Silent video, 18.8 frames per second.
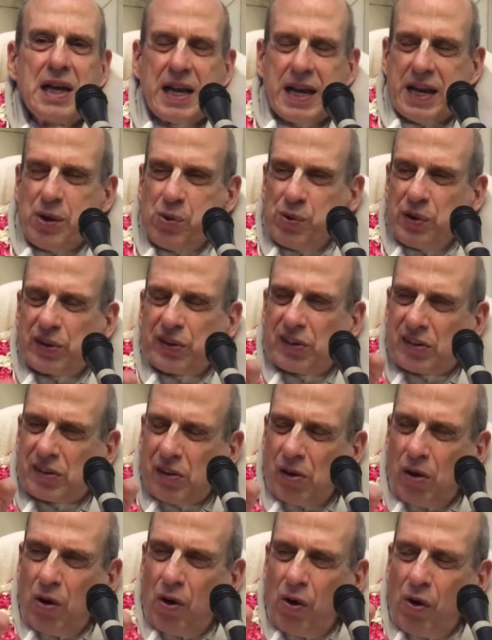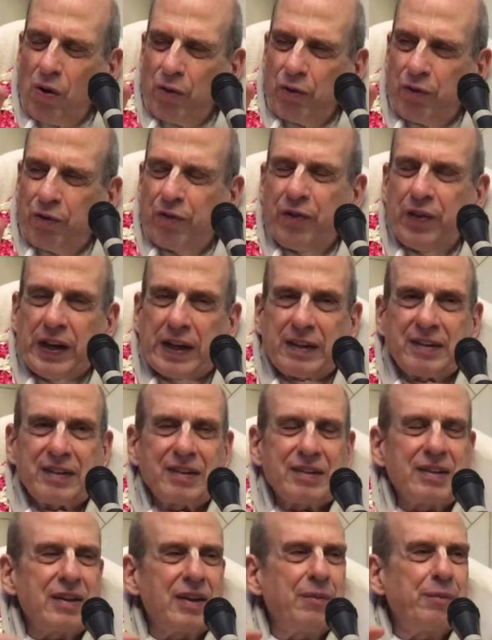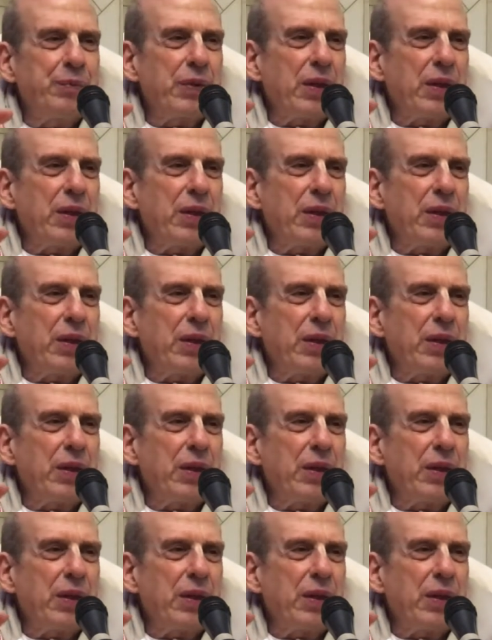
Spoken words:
He was so fixed